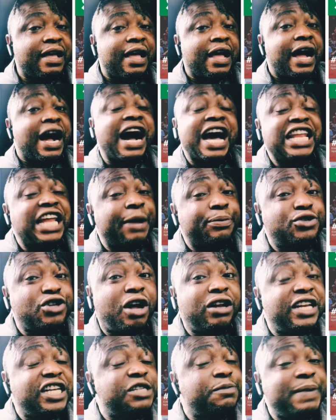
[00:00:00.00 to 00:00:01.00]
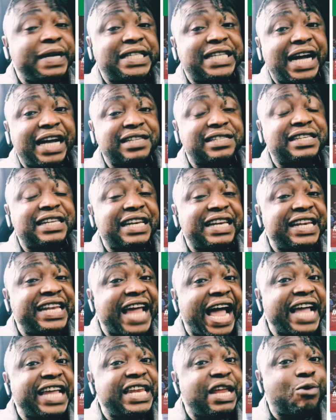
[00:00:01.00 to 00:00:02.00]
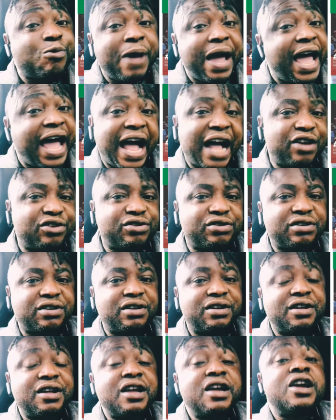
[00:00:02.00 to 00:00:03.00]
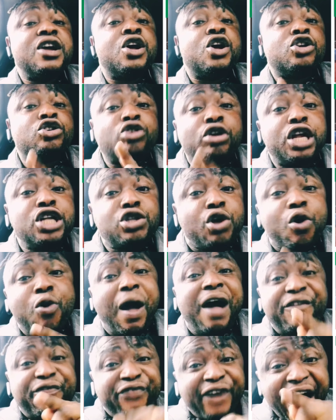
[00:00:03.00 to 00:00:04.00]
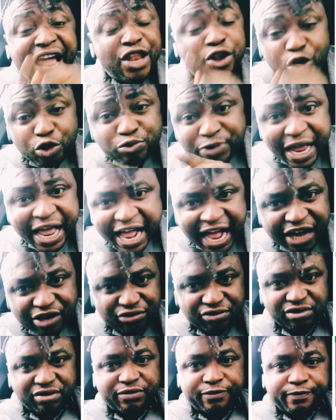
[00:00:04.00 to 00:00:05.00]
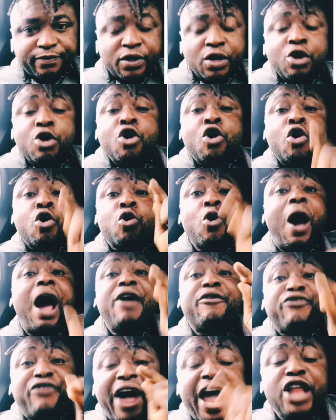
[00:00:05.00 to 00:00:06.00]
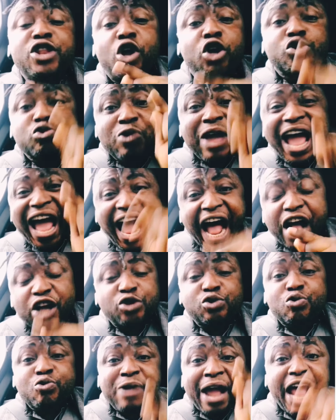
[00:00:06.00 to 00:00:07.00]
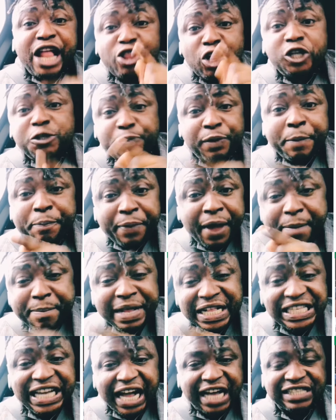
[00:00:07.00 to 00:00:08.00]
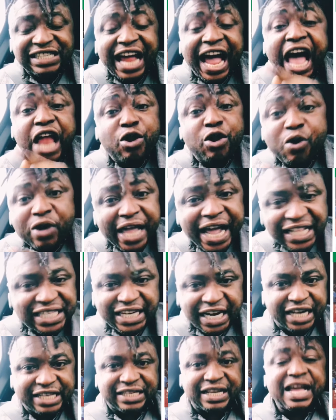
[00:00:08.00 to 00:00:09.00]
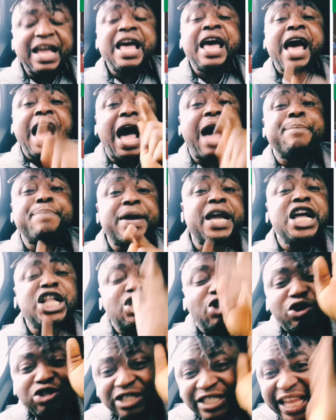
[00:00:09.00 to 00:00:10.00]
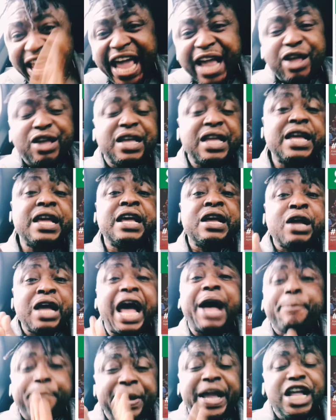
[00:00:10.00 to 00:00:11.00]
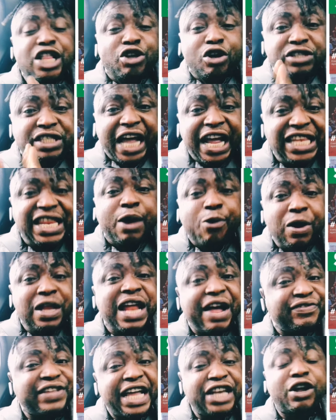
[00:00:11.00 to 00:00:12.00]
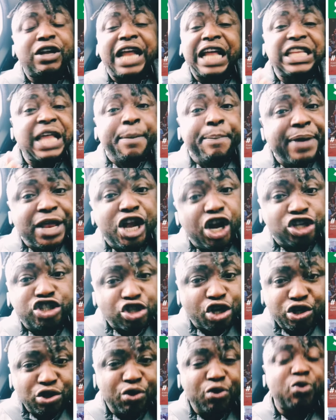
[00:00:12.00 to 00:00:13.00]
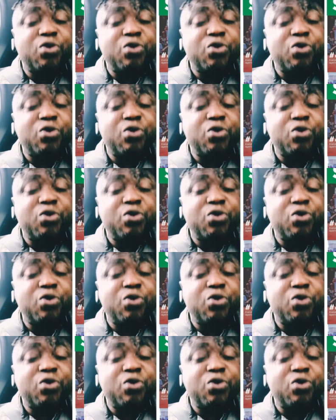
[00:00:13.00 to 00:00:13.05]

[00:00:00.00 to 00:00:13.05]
And I'm sure these meters, they are in the warehouse. You need to go and find those warehouses. Go and find those warehouses where those prepaid meters are located and begin to take them one after the other. They belong to you.